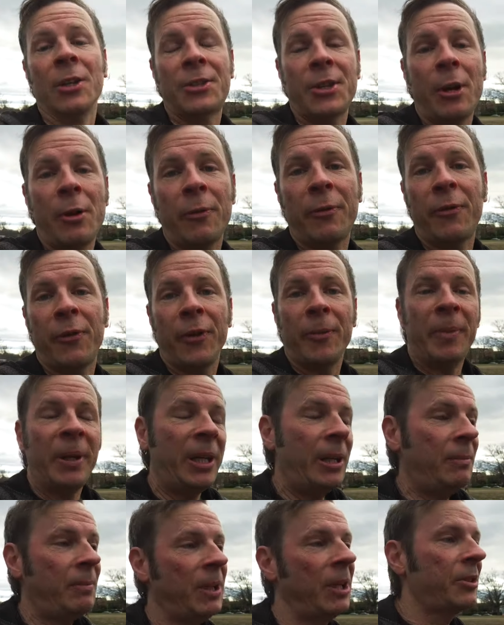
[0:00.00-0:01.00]
So for
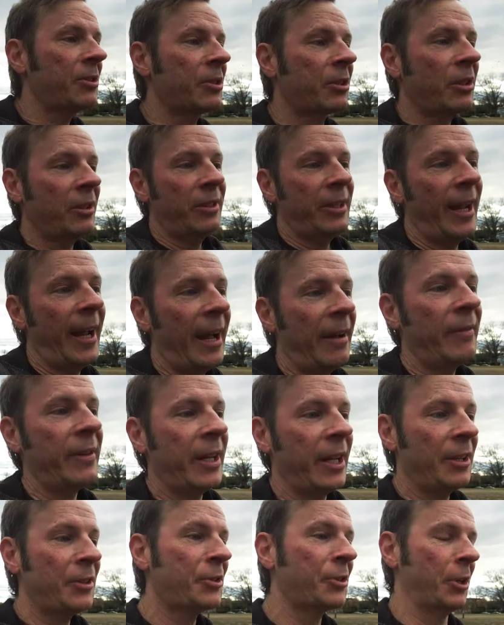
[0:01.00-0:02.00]
me, it's good to have an
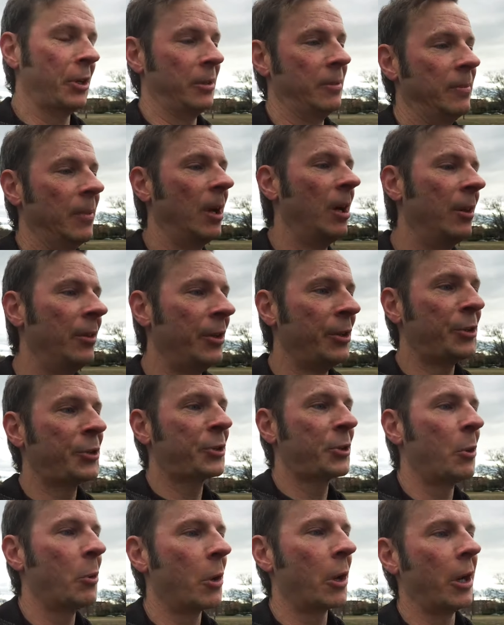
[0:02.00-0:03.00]
answer on this
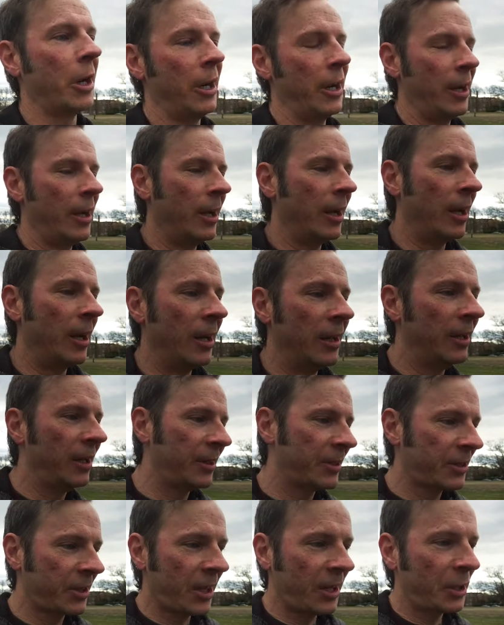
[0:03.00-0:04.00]
score. Uh,
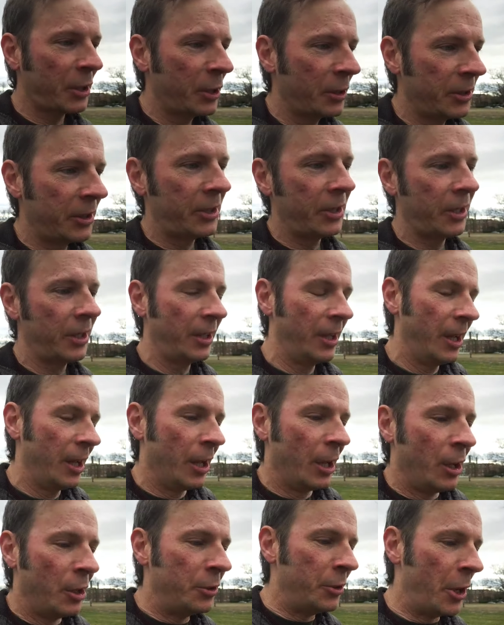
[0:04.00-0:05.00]
it's kind of good
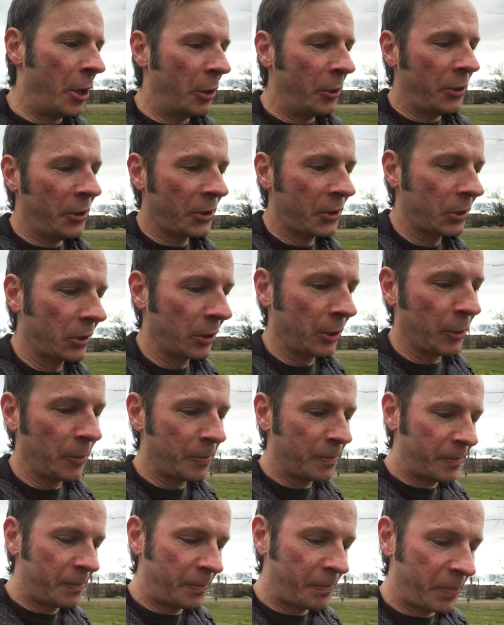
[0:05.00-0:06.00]
to know this little
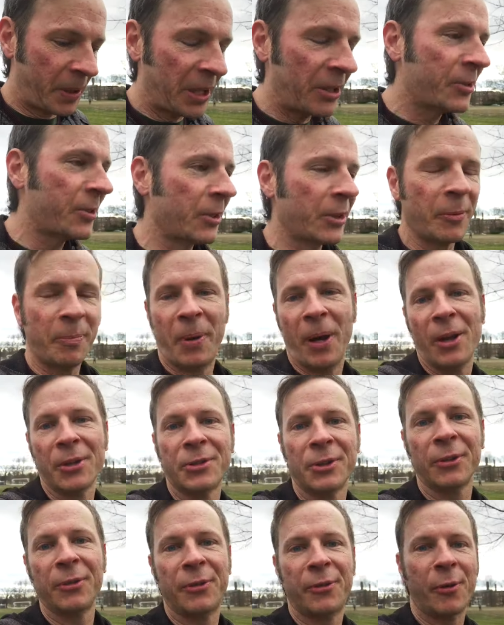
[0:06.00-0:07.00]
piece of the
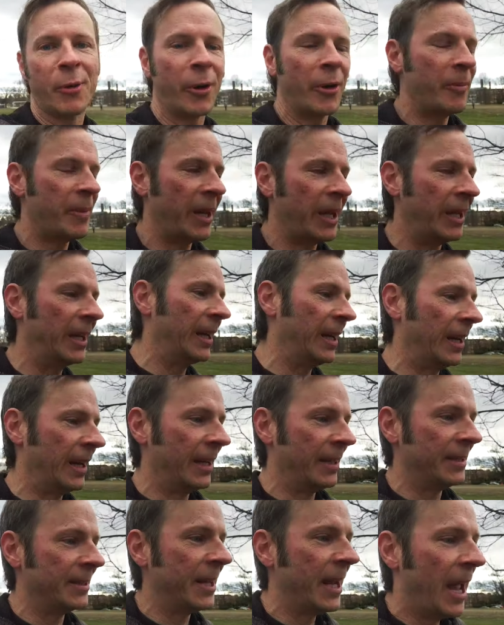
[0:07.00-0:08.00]
puzzle for me
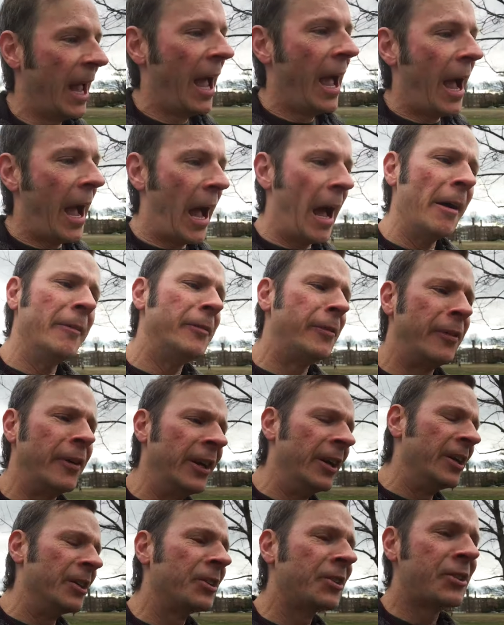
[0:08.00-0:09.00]
and have
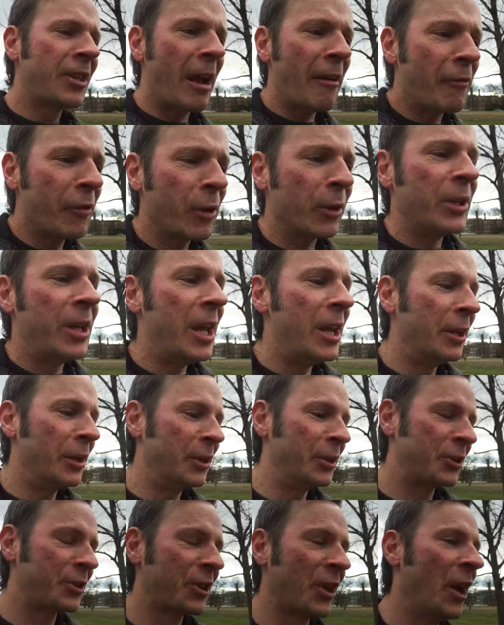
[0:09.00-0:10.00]
several
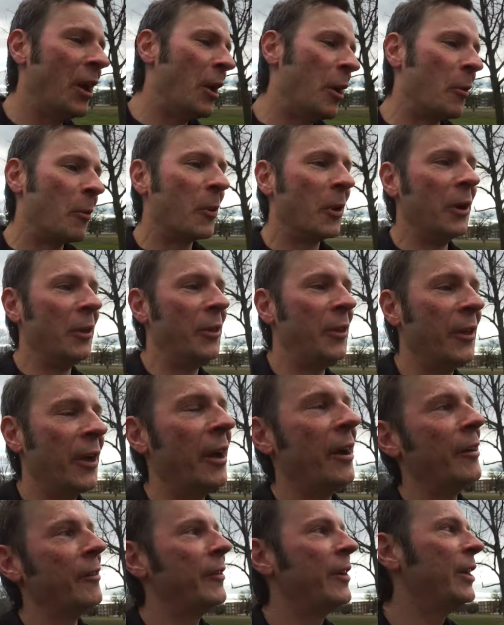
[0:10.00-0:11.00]
years worth
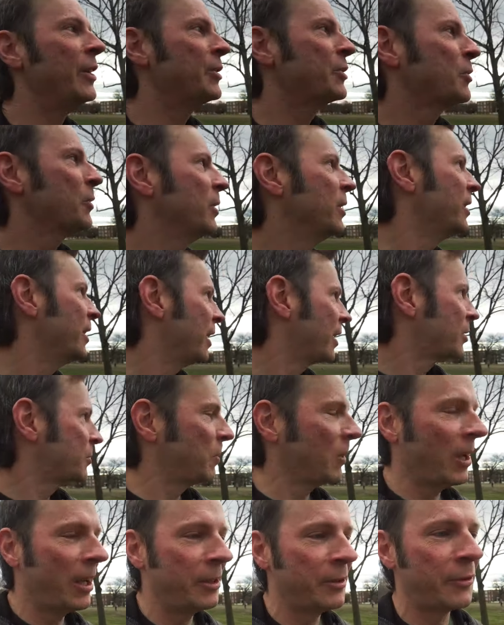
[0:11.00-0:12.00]
of history
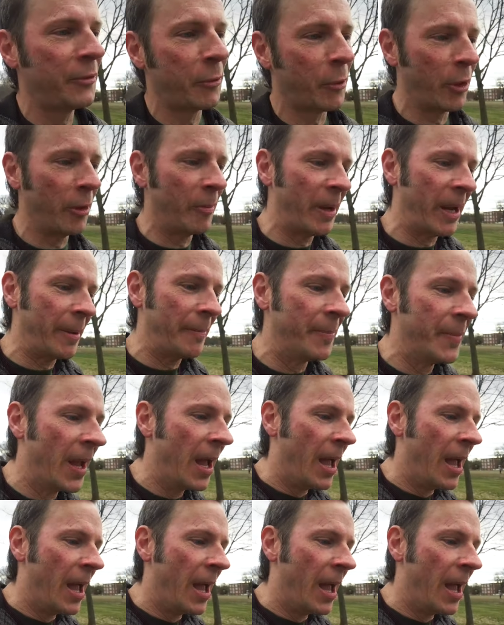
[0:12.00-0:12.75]
explained for me.